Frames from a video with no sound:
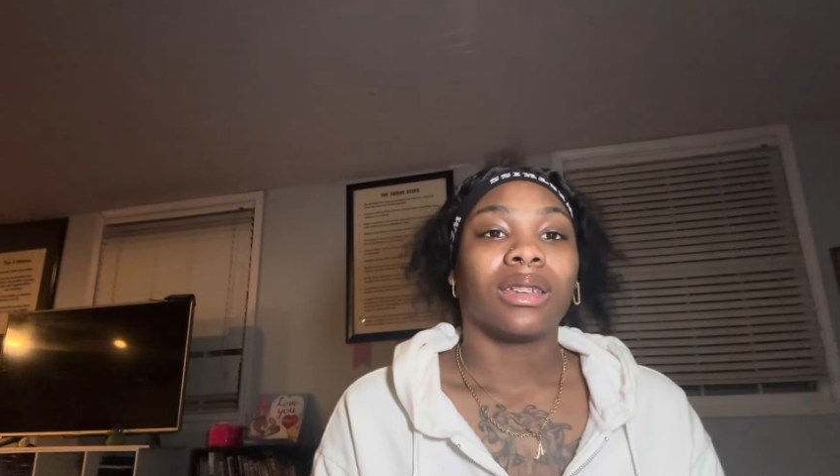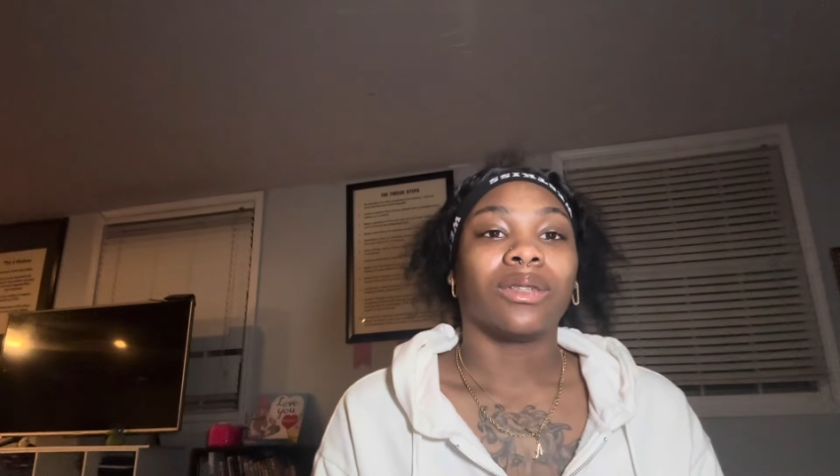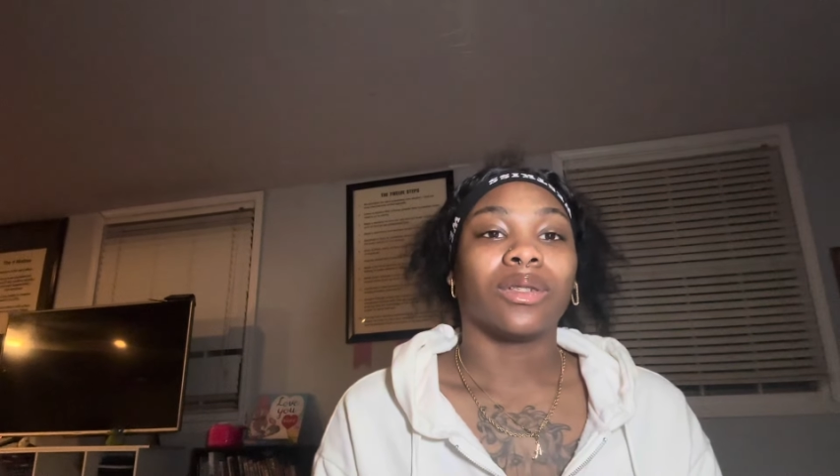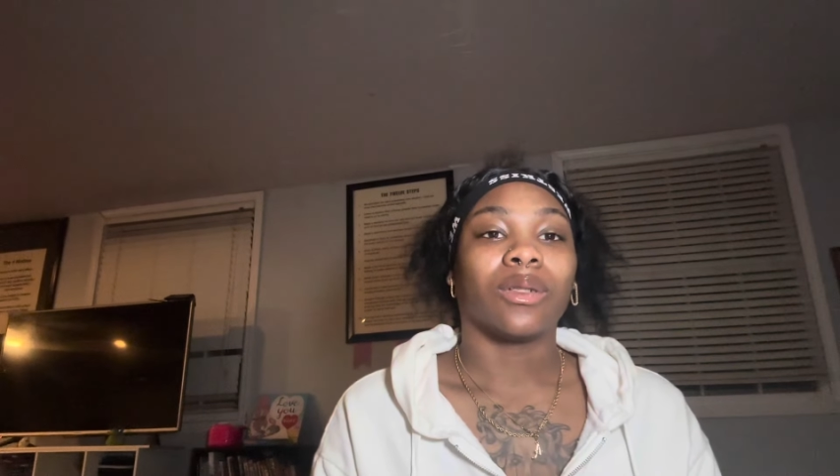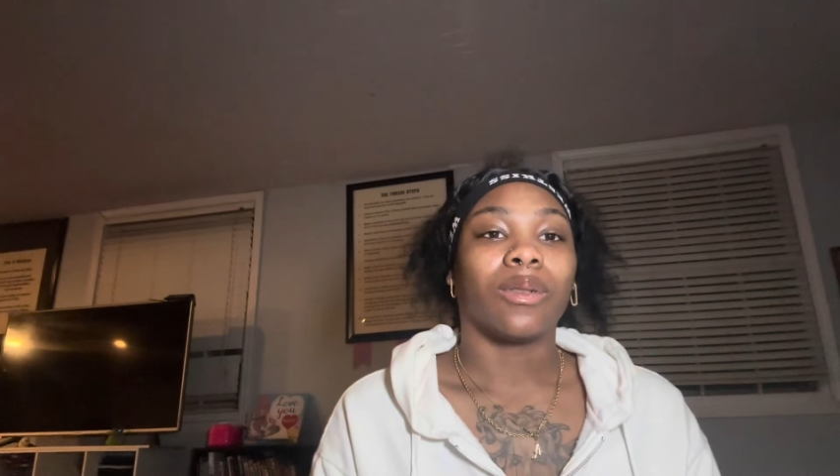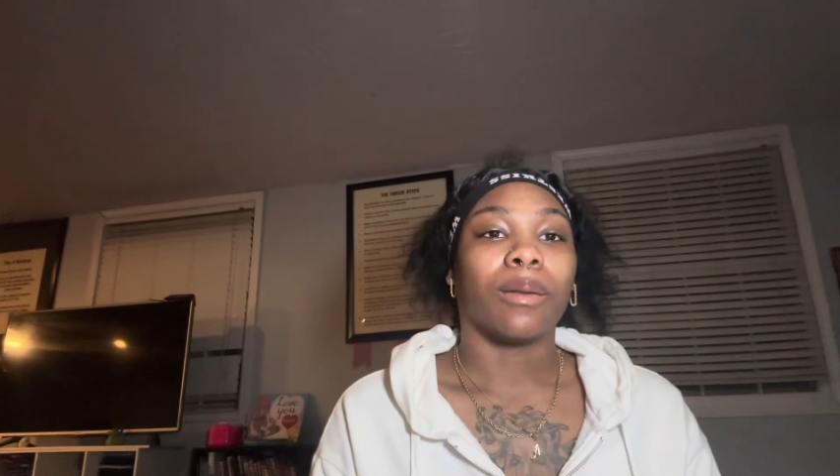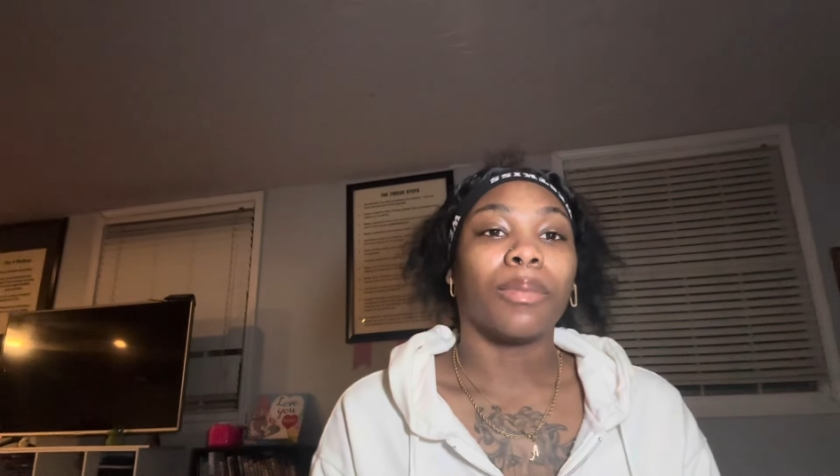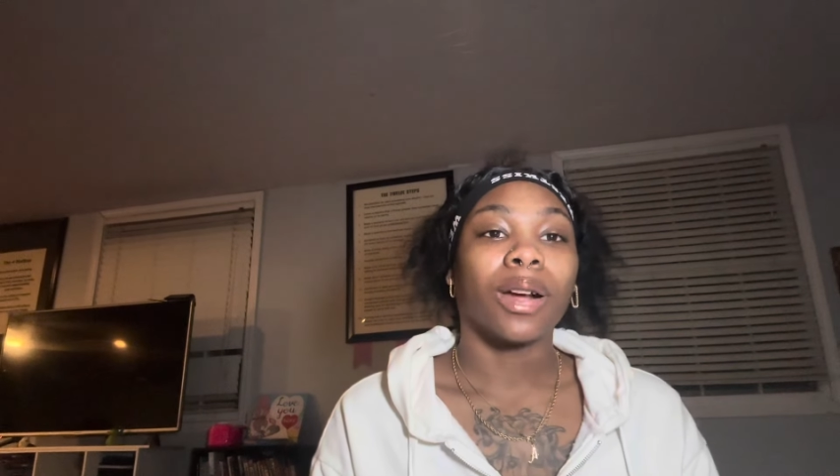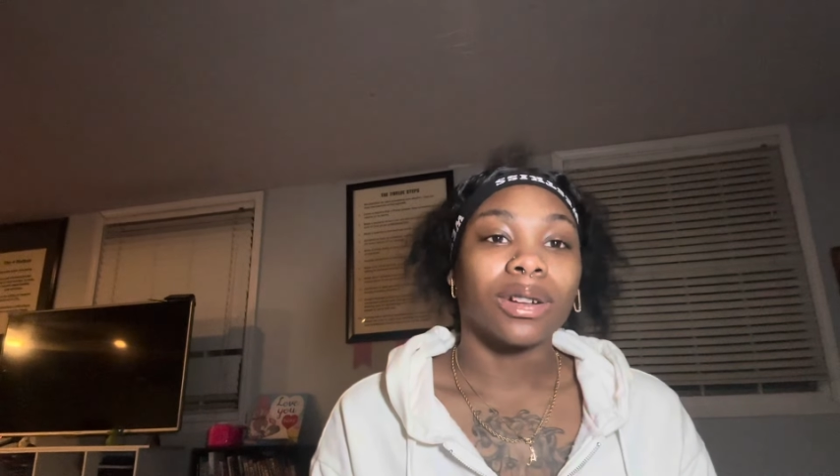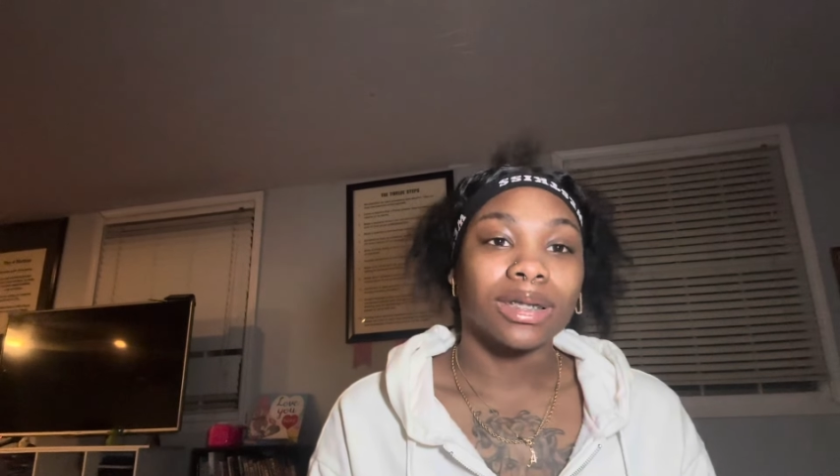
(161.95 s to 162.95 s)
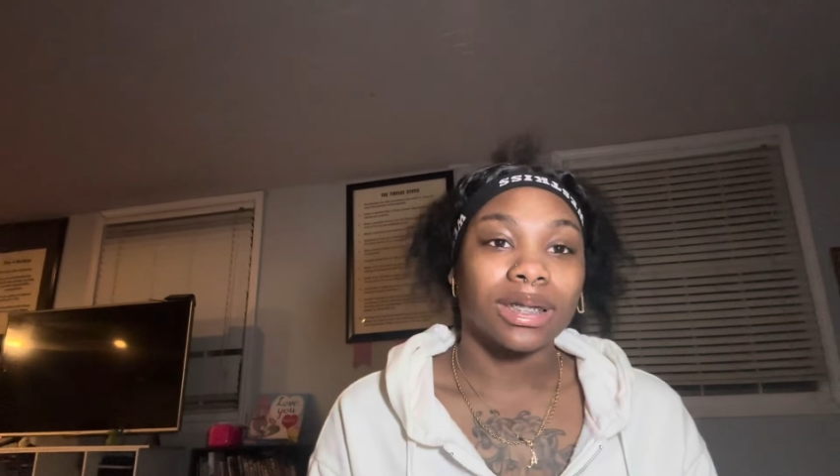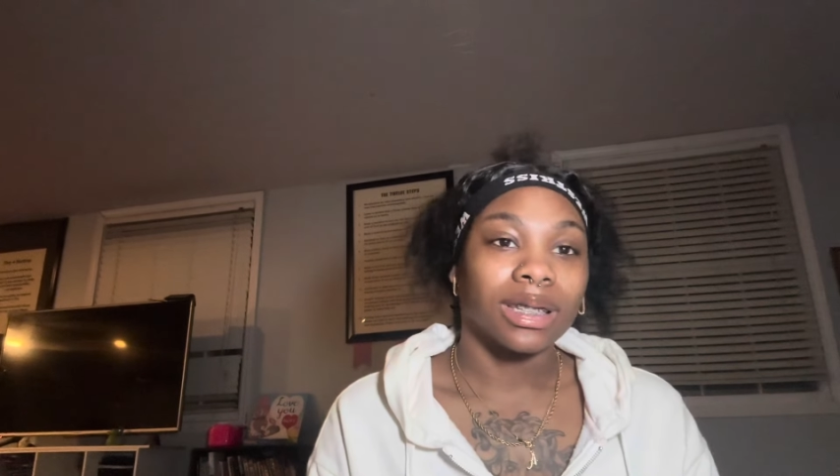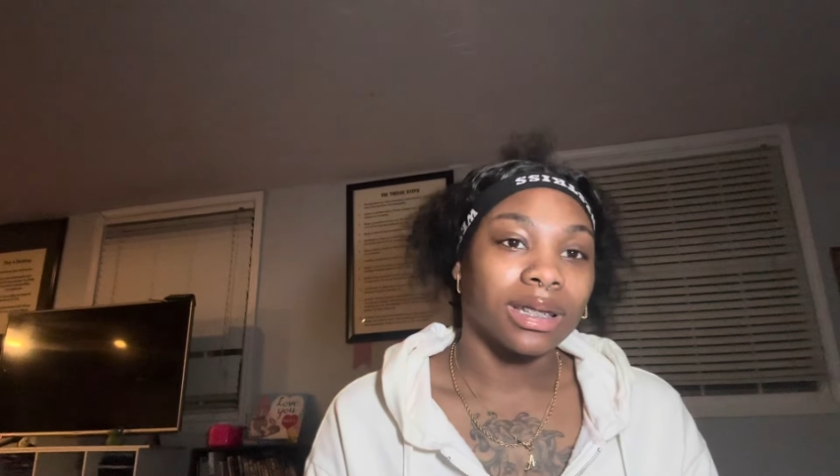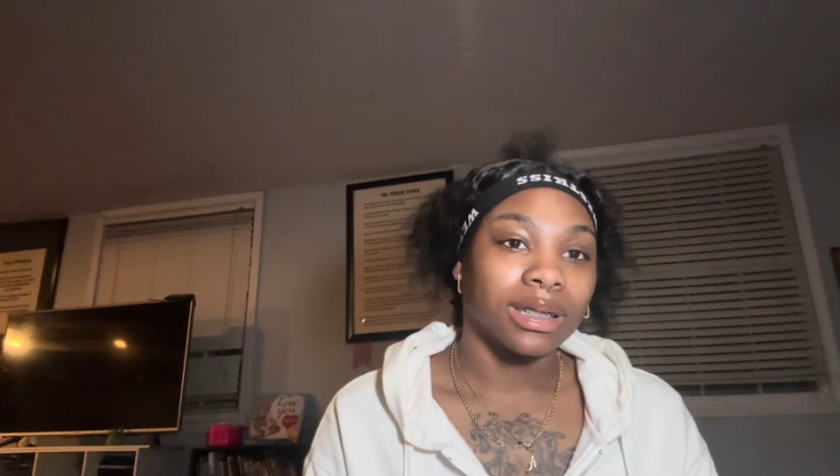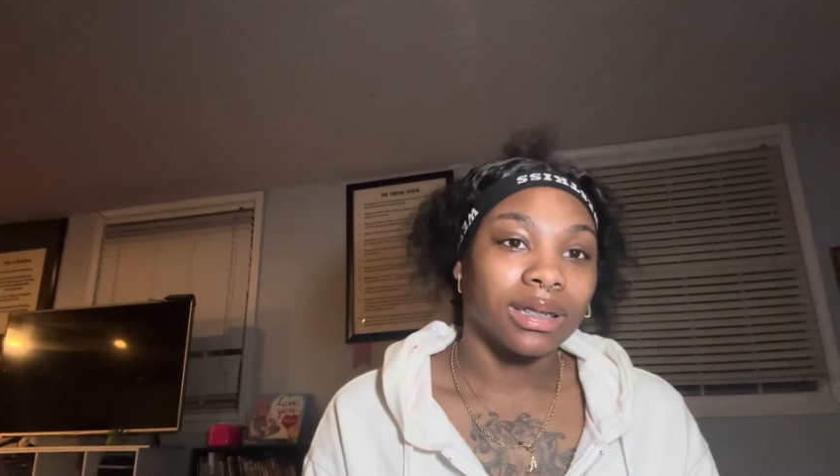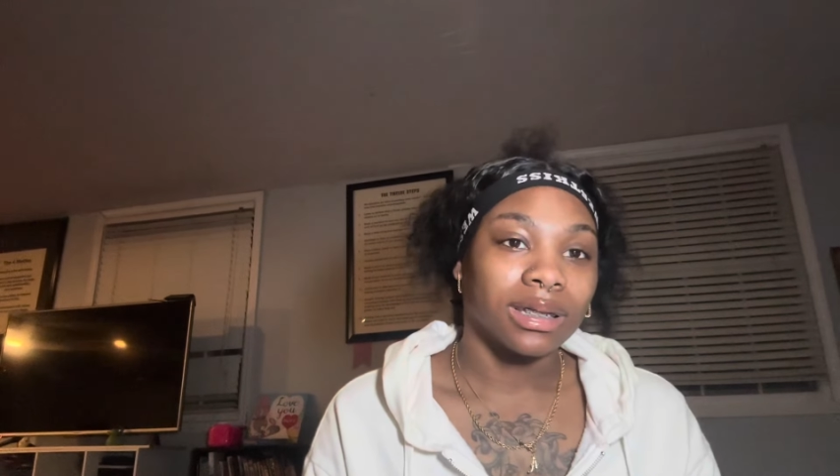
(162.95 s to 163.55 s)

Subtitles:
you know, a person,